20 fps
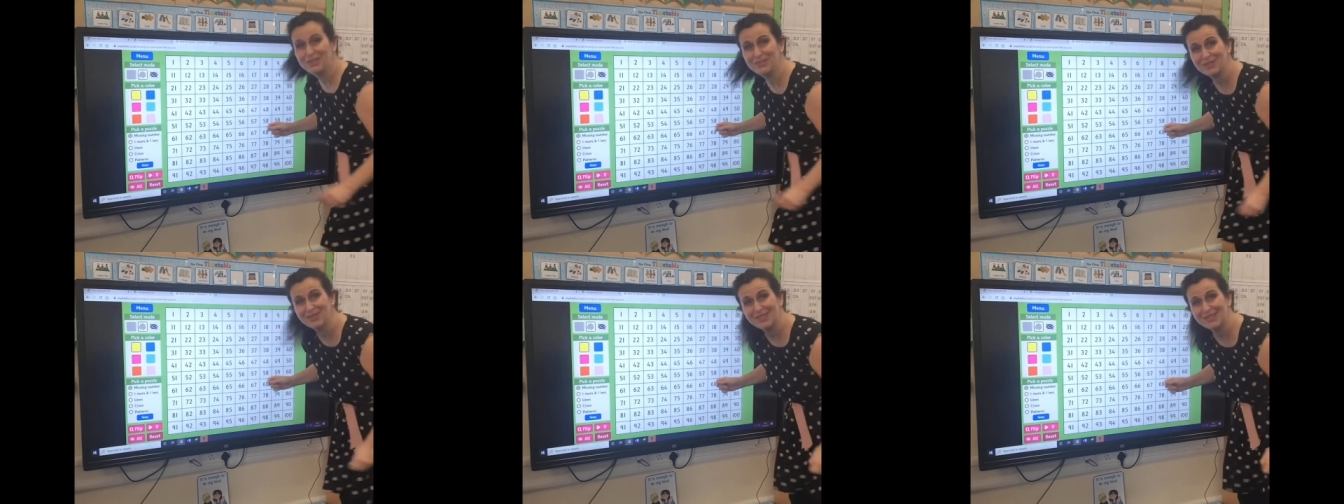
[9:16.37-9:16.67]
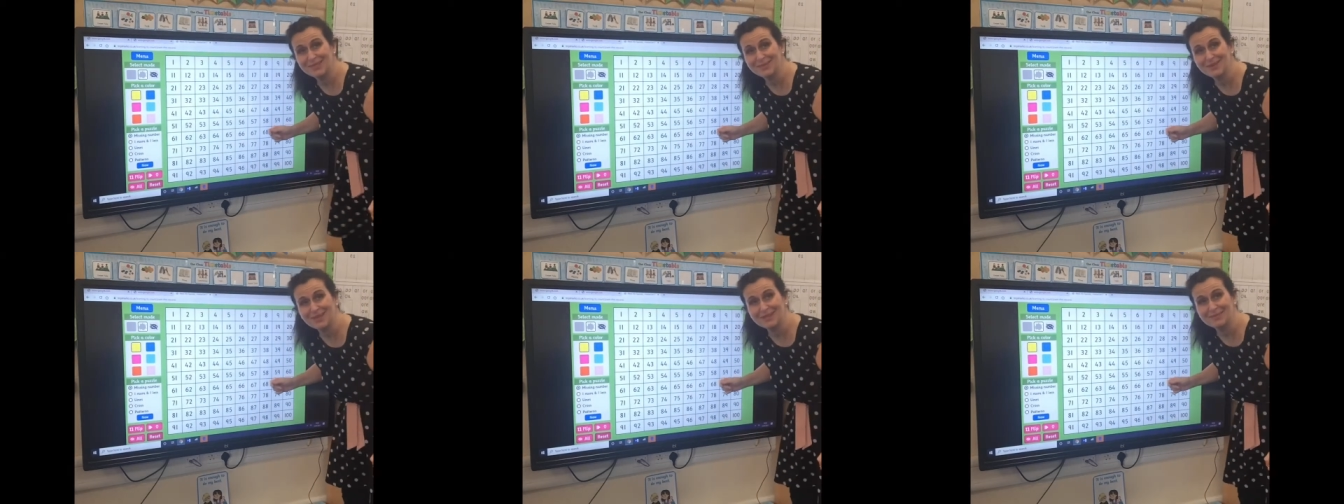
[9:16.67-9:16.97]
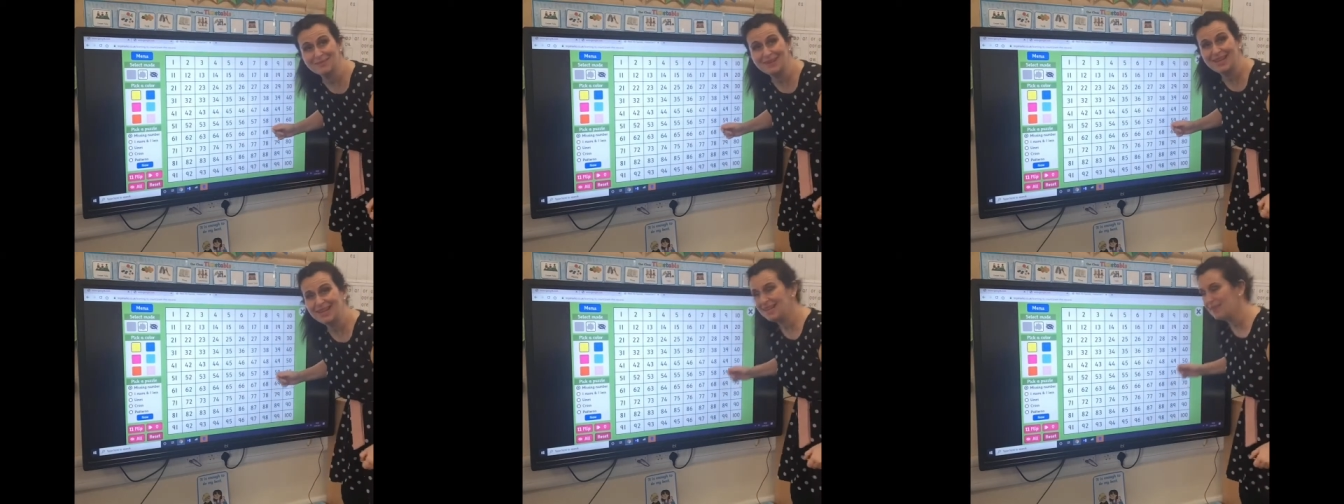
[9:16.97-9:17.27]
do this with
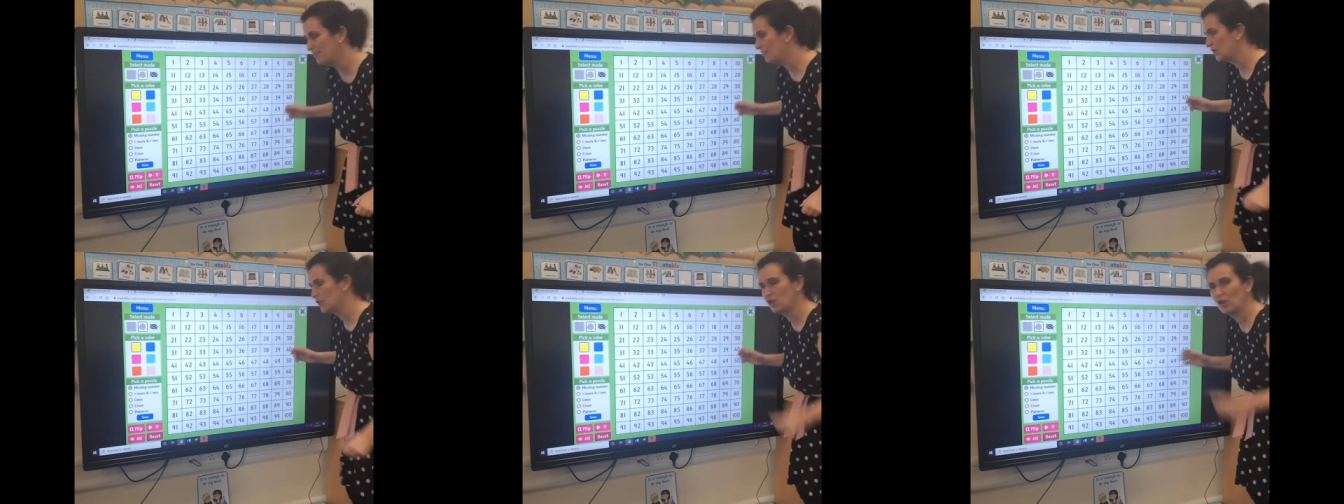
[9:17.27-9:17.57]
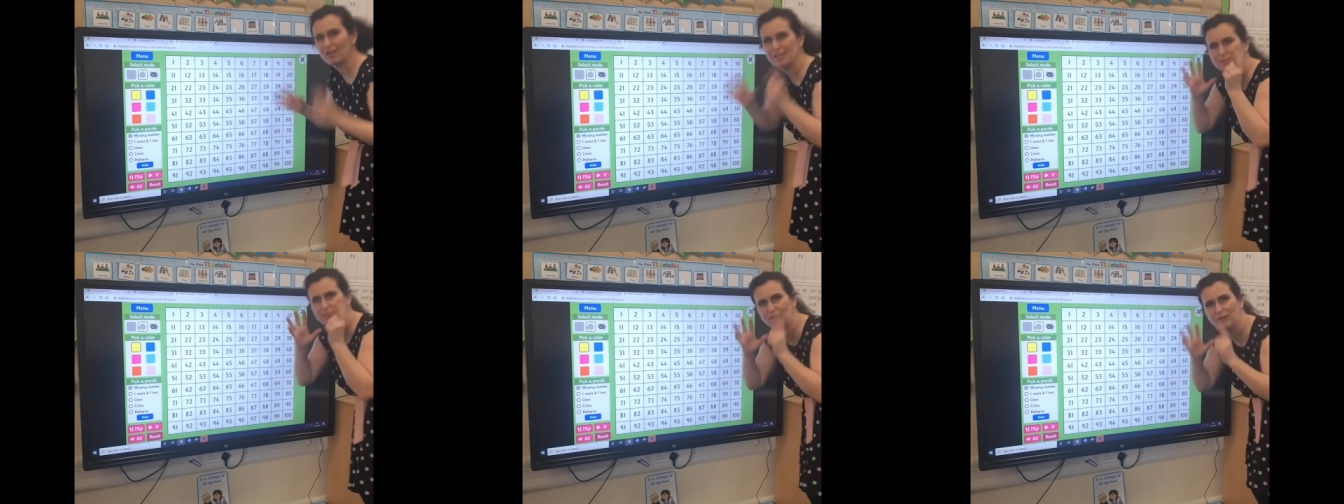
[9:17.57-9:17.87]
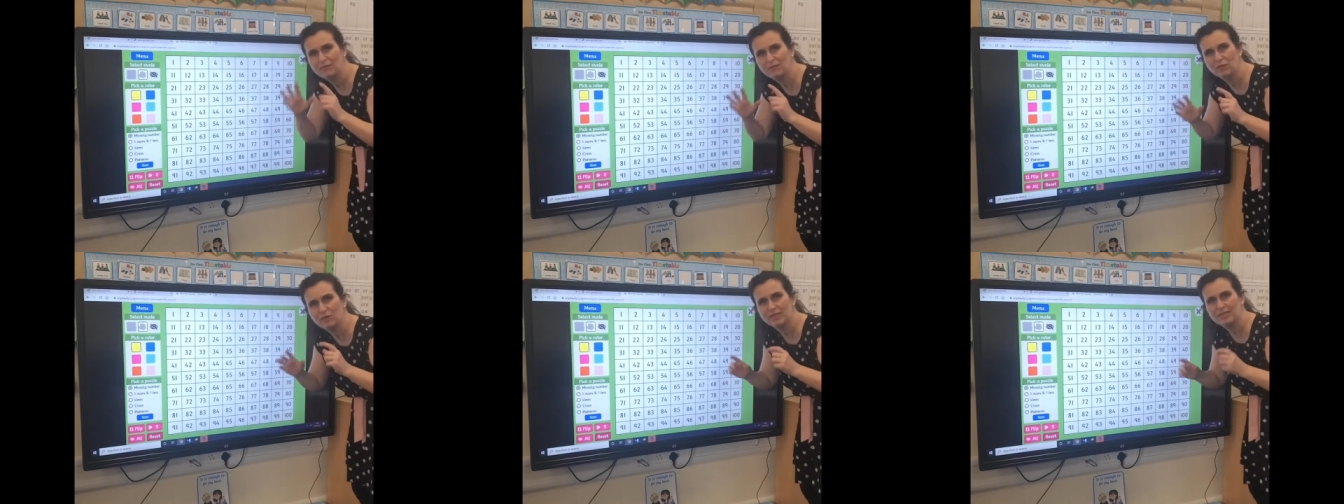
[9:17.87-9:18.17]
me? Nice big
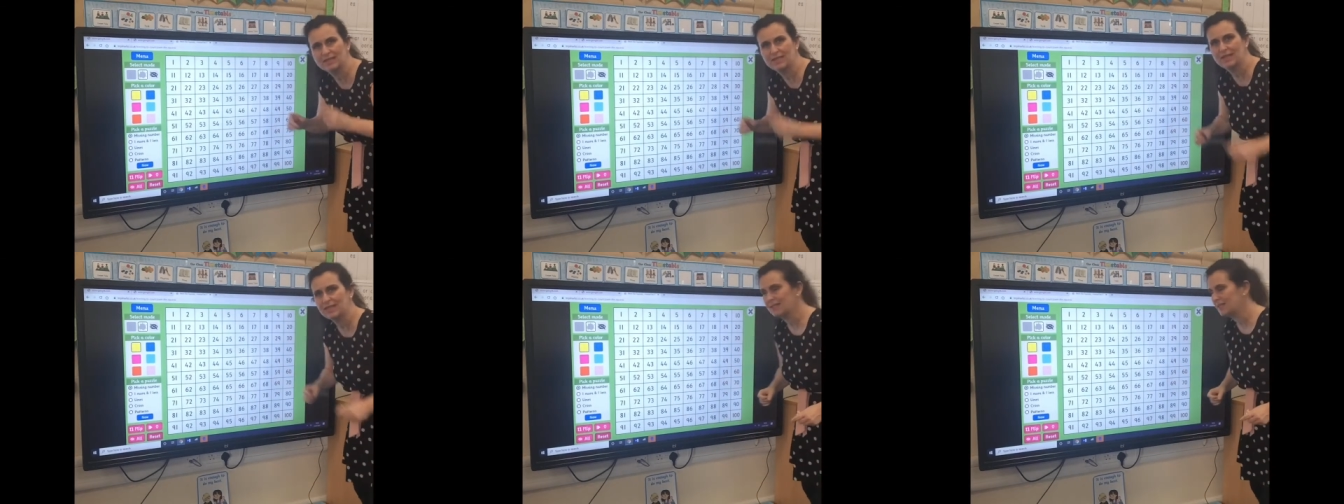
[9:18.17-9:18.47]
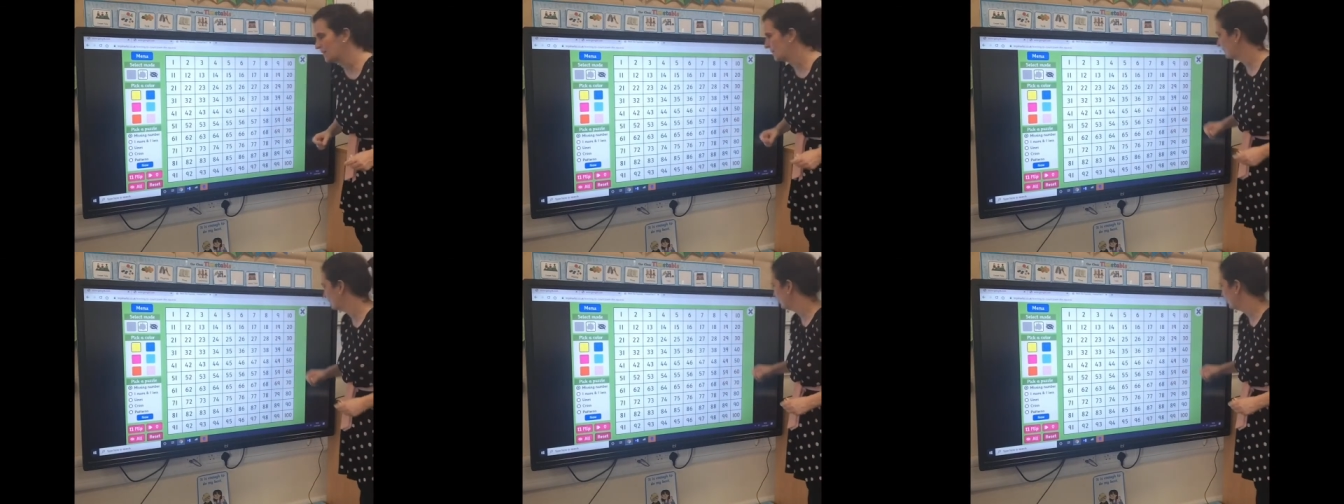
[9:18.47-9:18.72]
voices.